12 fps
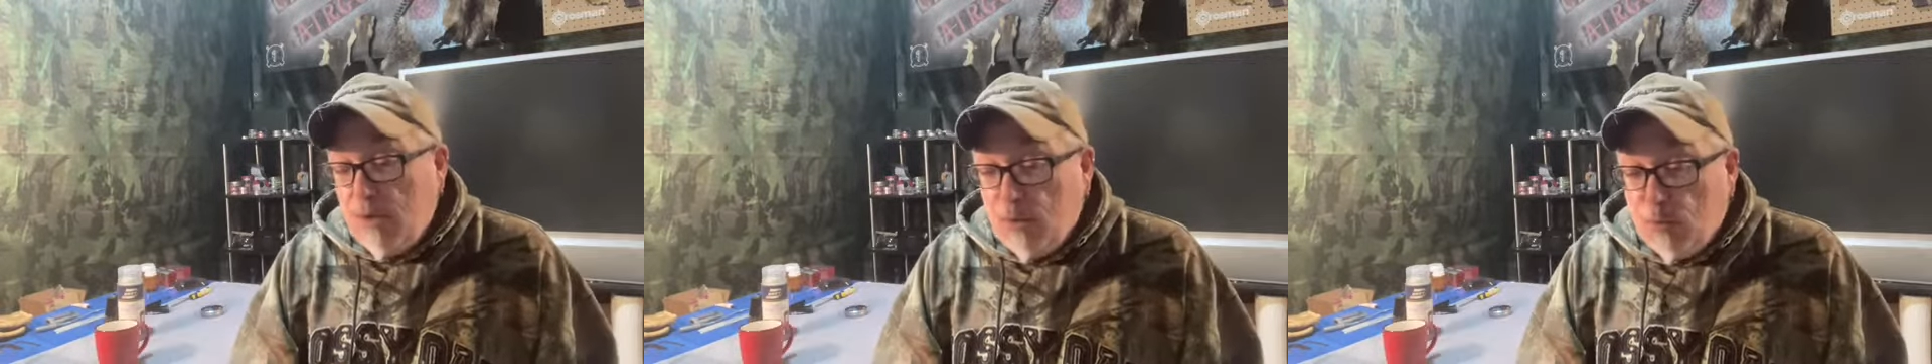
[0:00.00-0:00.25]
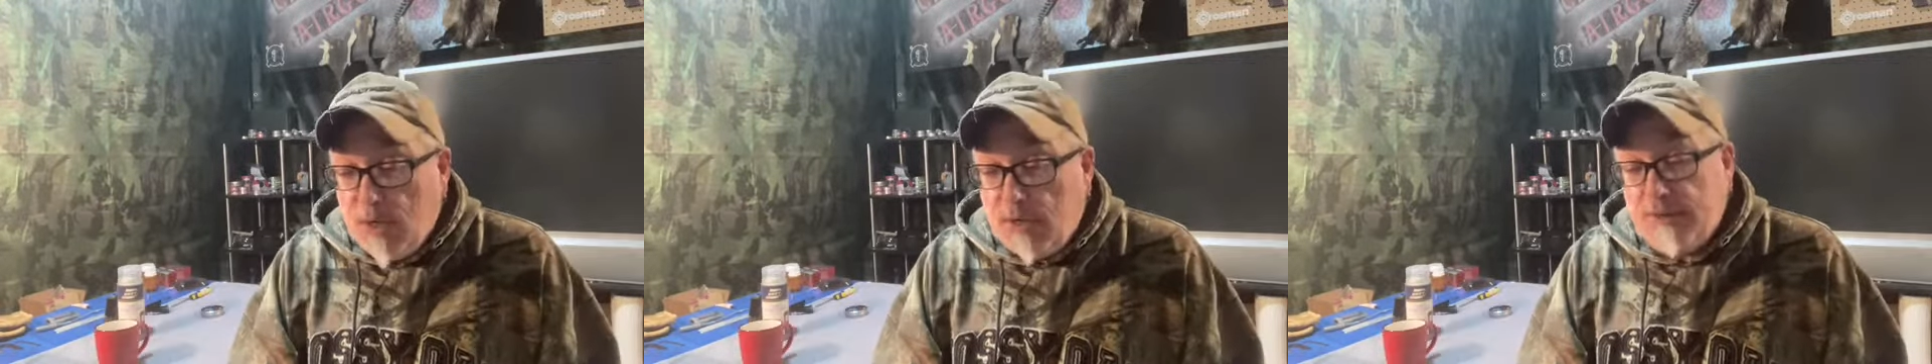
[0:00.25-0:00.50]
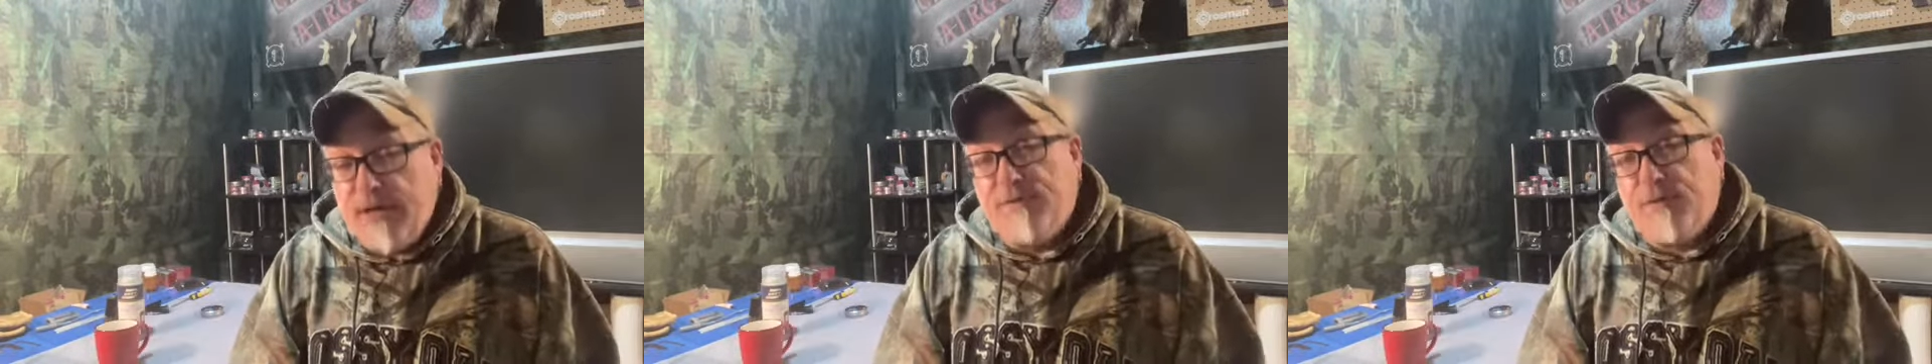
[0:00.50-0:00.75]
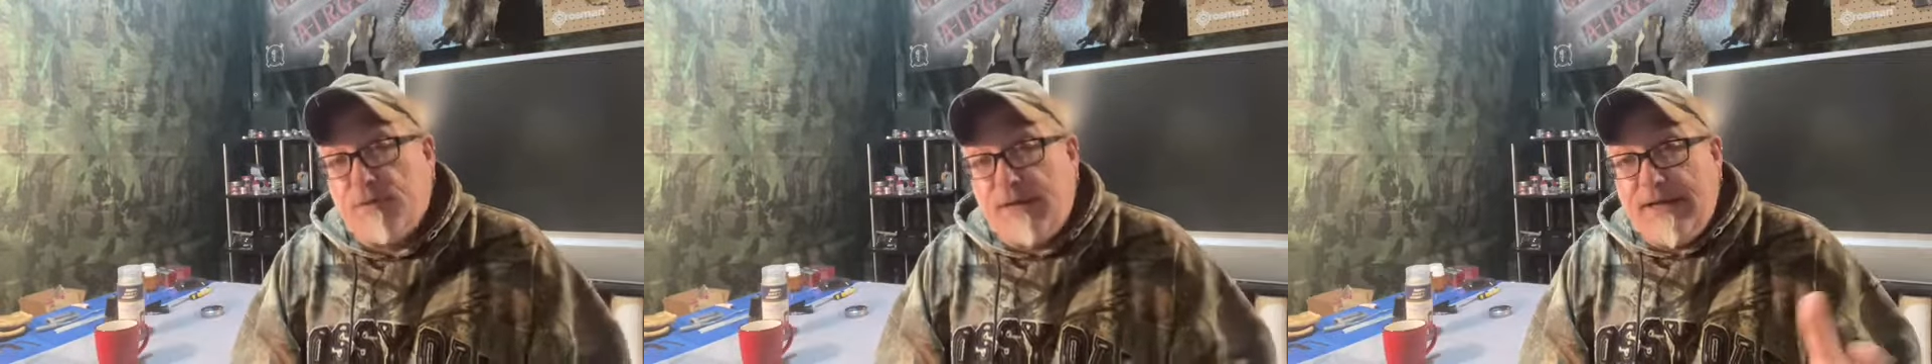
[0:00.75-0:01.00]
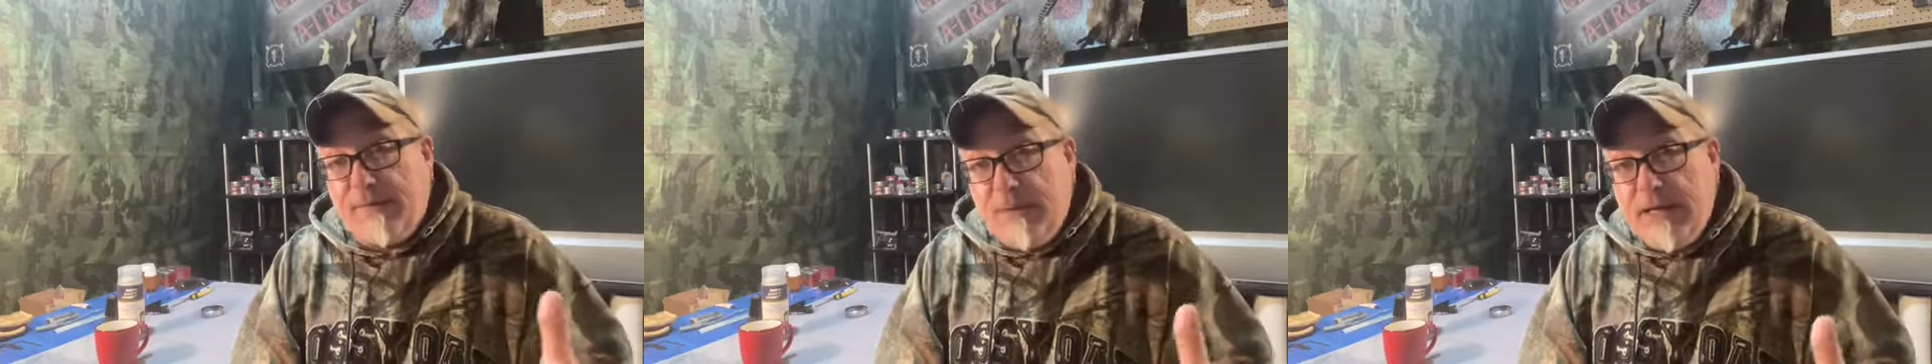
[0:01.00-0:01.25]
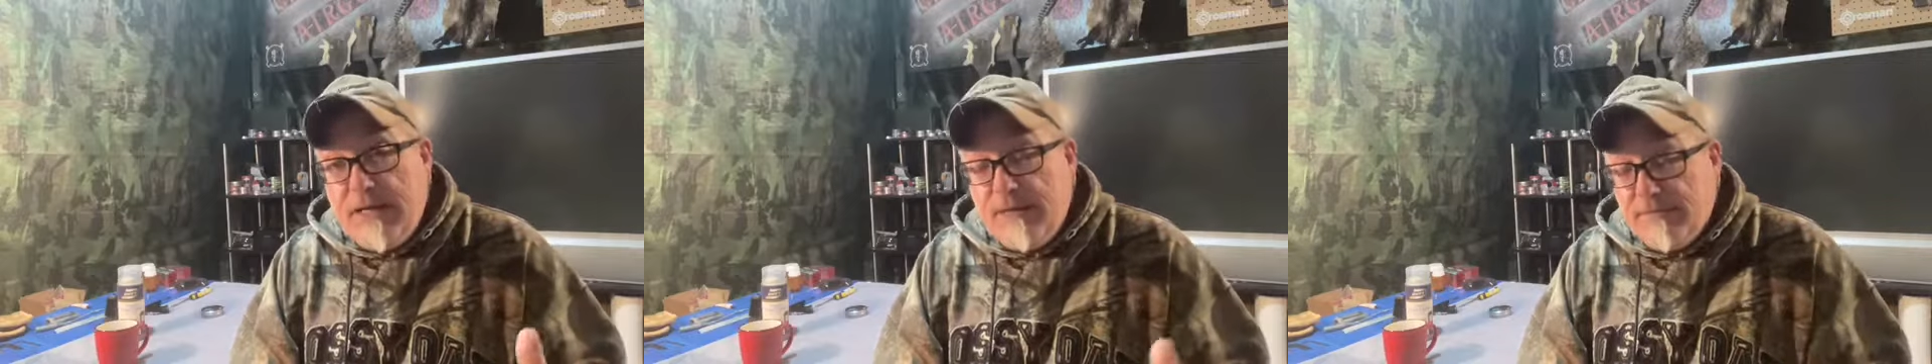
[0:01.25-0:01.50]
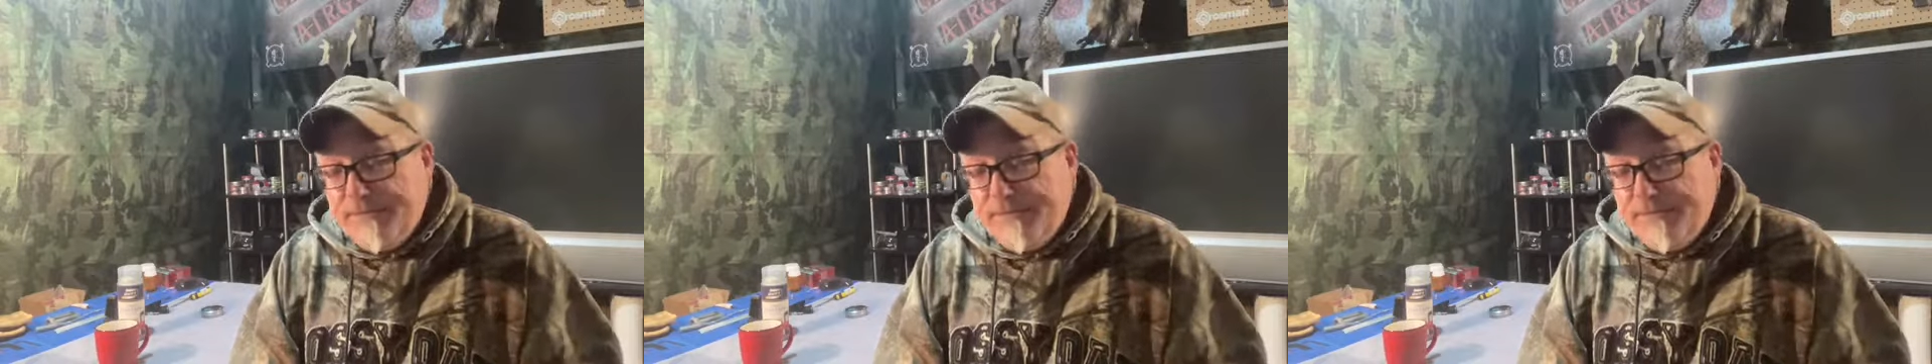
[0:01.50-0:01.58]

Well, if you're like me,